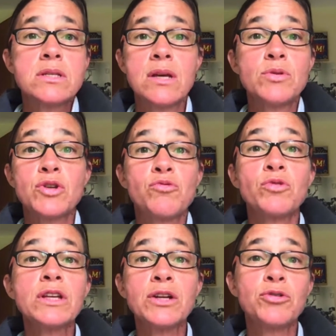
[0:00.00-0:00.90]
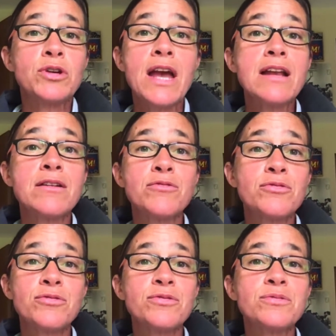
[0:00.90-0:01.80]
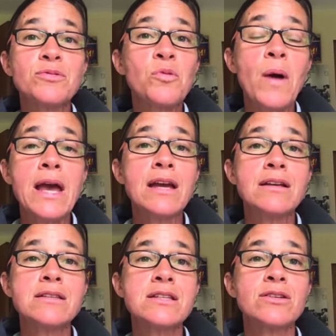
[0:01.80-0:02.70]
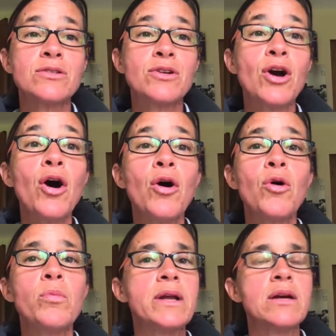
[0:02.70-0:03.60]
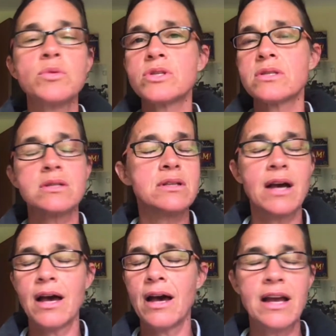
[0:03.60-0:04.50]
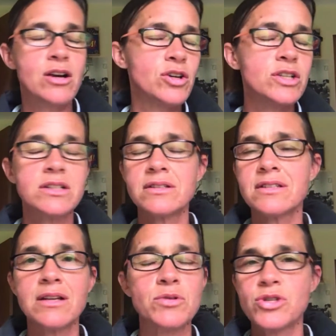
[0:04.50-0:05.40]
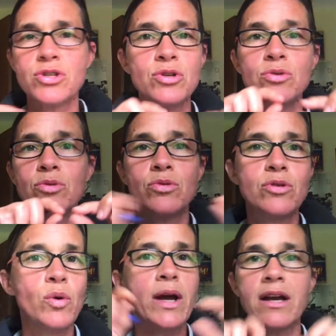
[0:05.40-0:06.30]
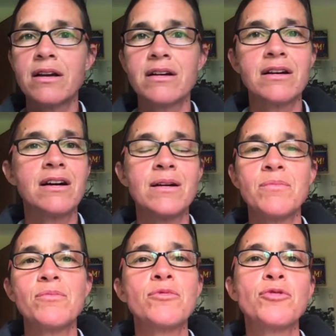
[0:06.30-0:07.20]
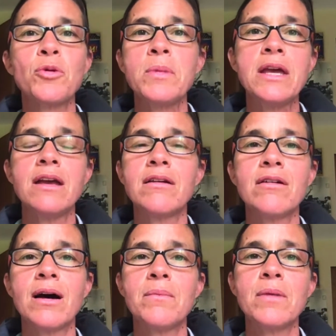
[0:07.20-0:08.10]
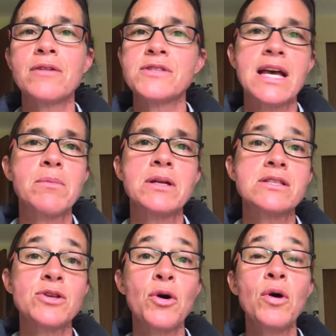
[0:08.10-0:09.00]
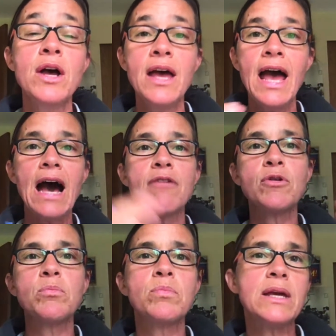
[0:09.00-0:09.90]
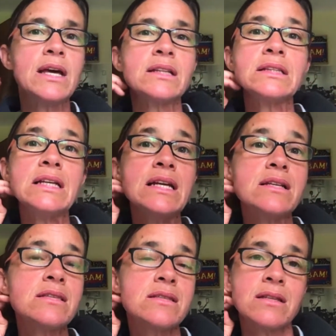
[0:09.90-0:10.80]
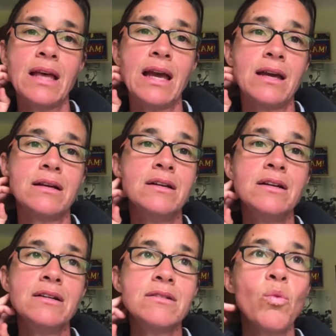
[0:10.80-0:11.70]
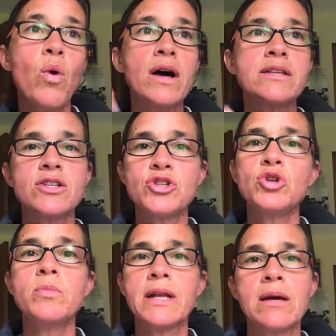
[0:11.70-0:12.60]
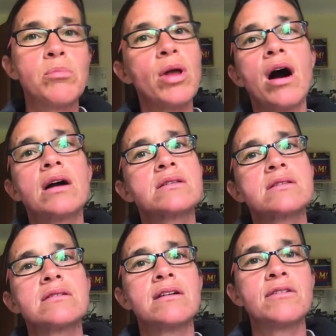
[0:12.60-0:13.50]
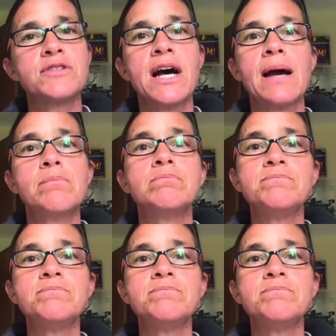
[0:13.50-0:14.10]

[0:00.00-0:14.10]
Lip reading: a really creative way to go, but it was too quick for me of segments. So have them be at least 1 to 2 minute blocks of time